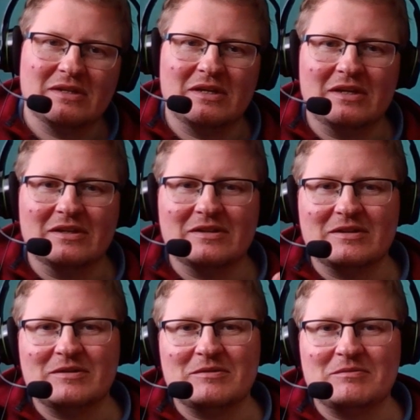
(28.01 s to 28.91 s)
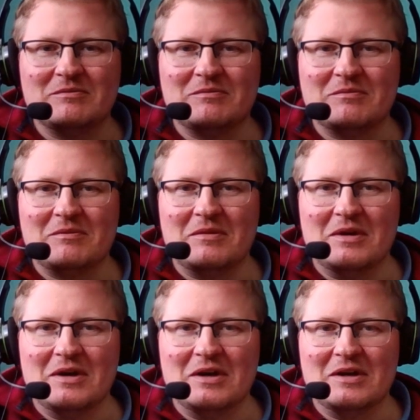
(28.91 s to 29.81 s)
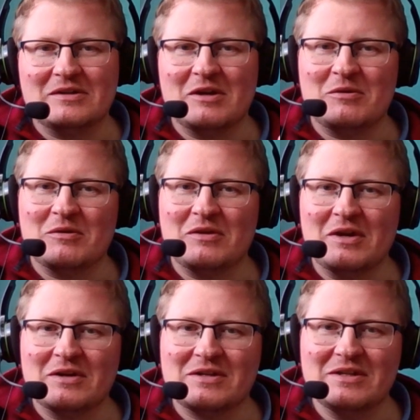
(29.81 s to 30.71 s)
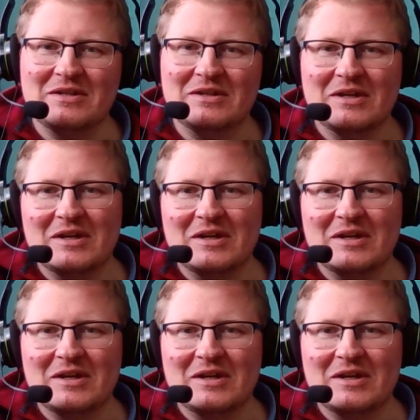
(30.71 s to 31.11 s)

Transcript: It's Town Hall 13,